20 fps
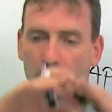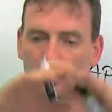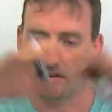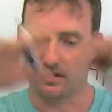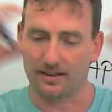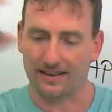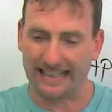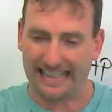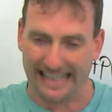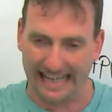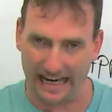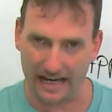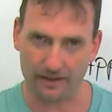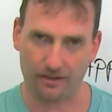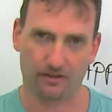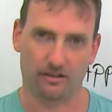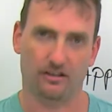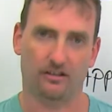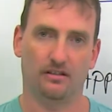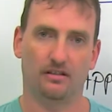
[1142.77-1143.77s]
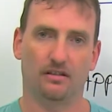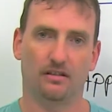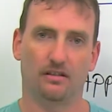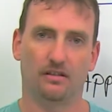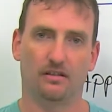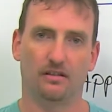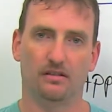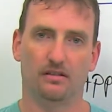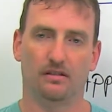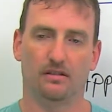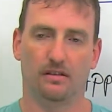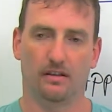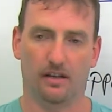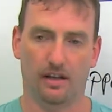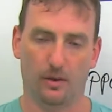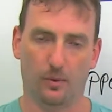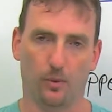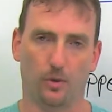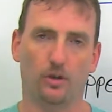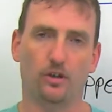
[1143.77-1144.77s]
together
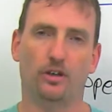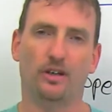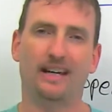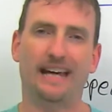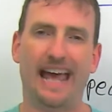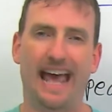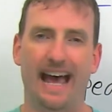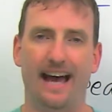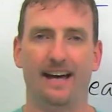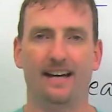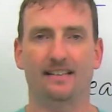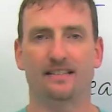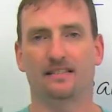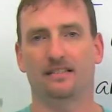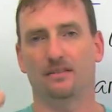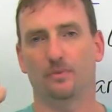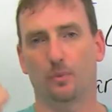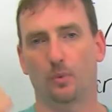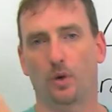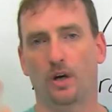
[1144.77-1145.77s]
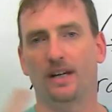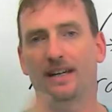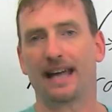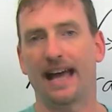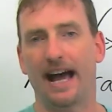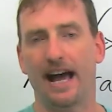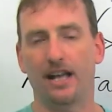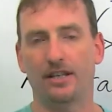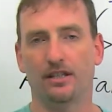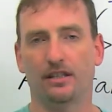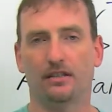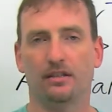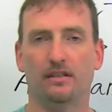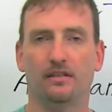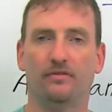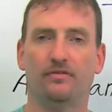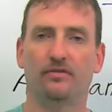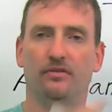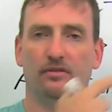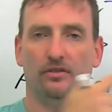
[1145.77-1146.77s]
they work as one
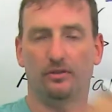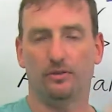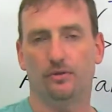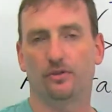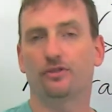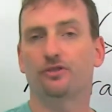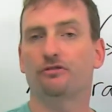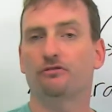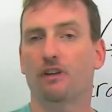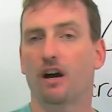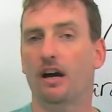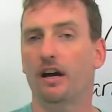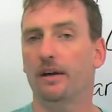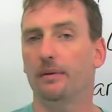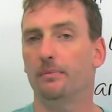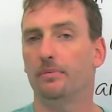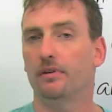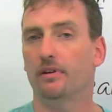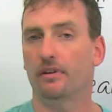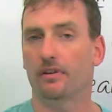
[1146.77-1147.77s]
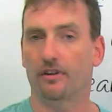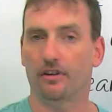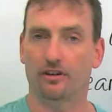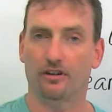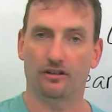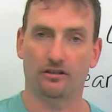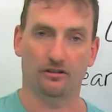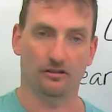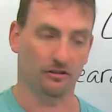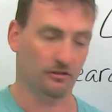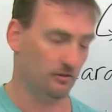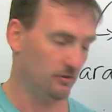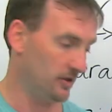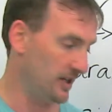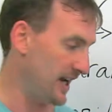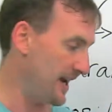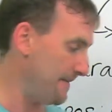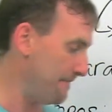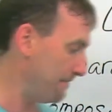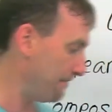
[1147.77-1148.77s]
adjective to describe the girl,
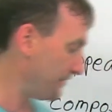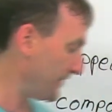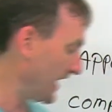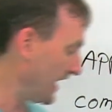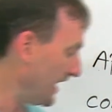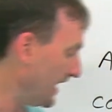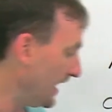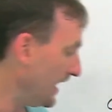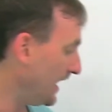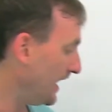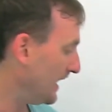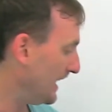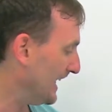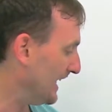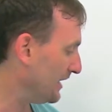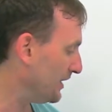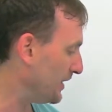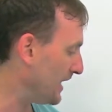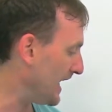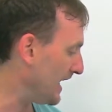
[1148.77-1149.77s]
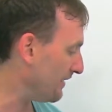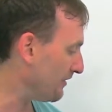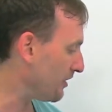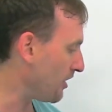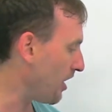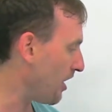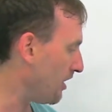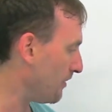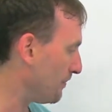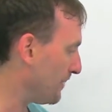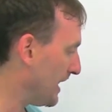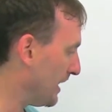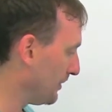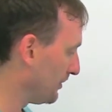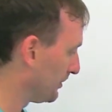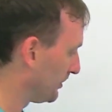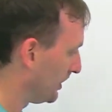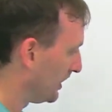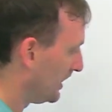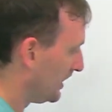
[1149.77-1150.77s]
okay? And you have
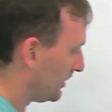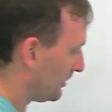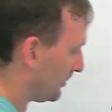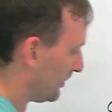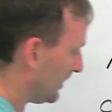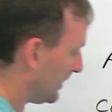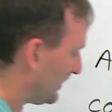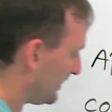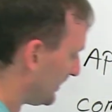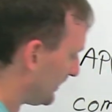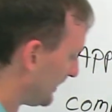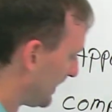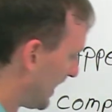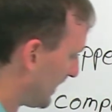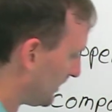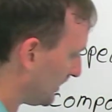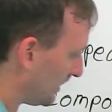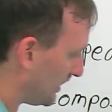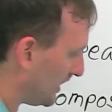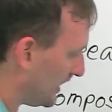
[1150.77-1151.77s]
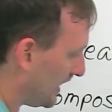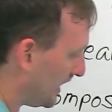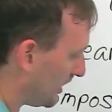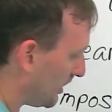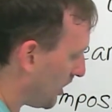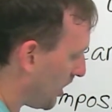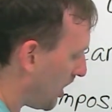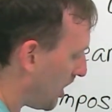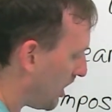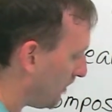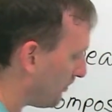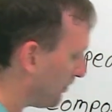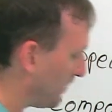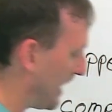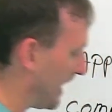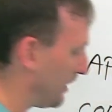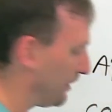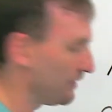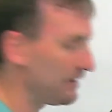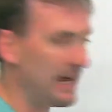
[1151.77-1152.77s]
compounds. So this is technically a
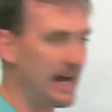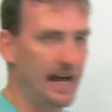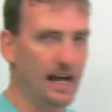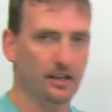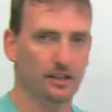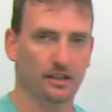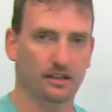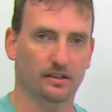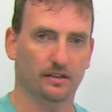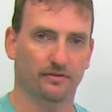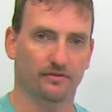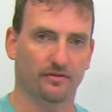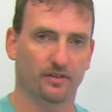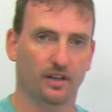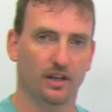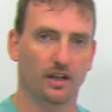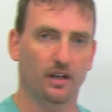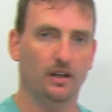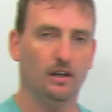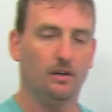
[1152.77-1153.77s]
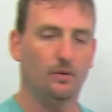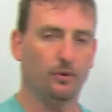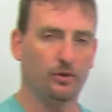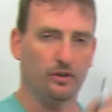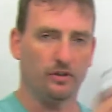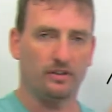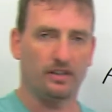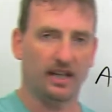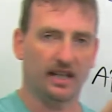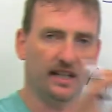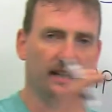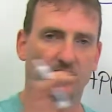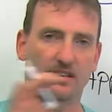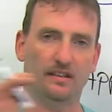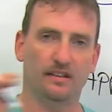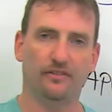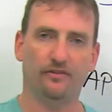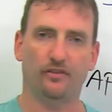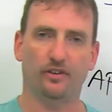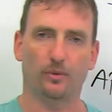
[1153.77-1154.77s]
compound adjective. When you're taking
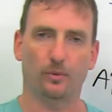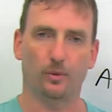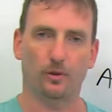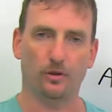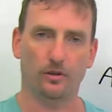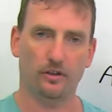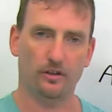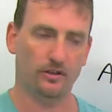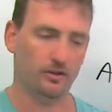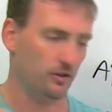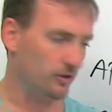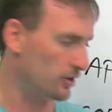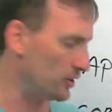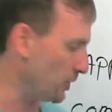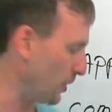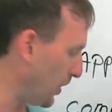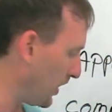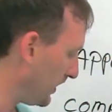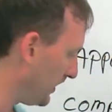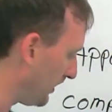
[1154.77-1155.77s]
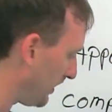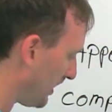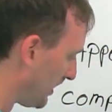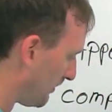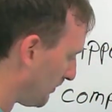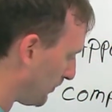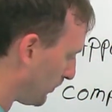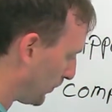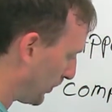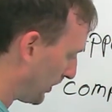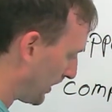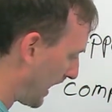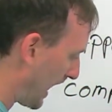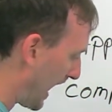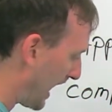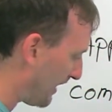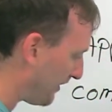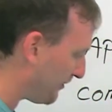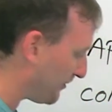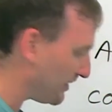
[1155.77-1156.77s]
different words, you're joining them with
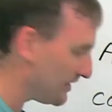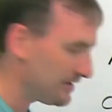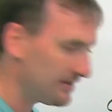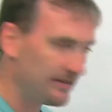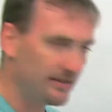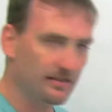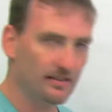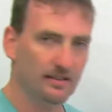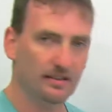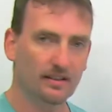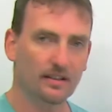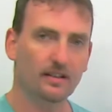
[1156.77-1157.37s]
hyphens,